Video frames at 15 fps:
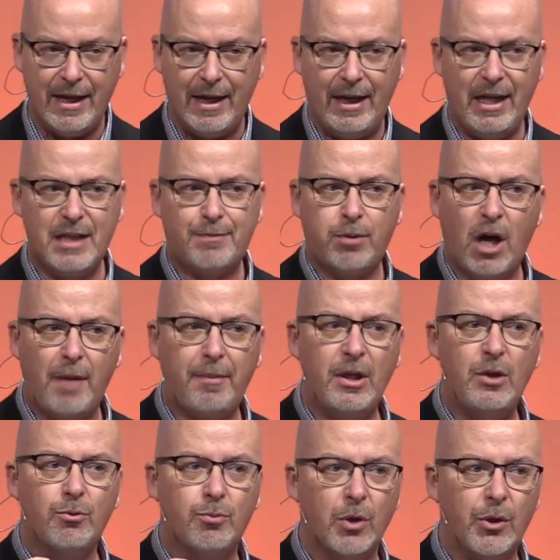is
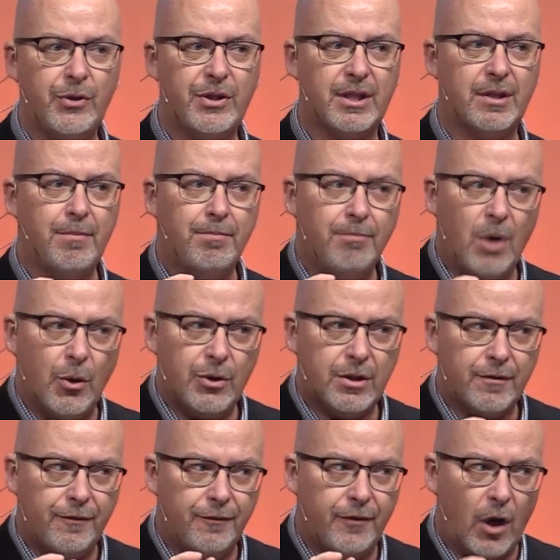probably Ruth's most
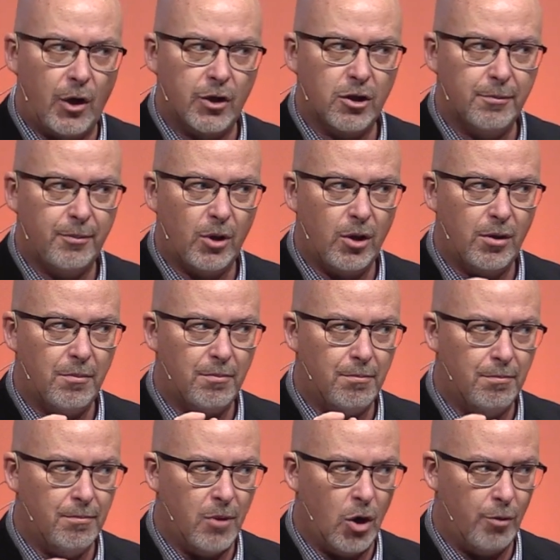vulnerable
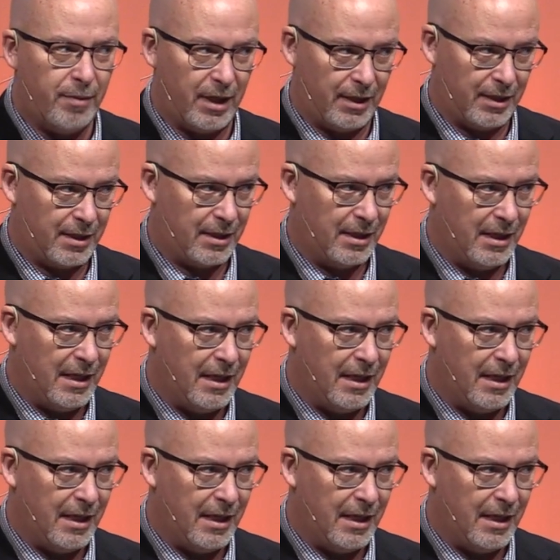moment.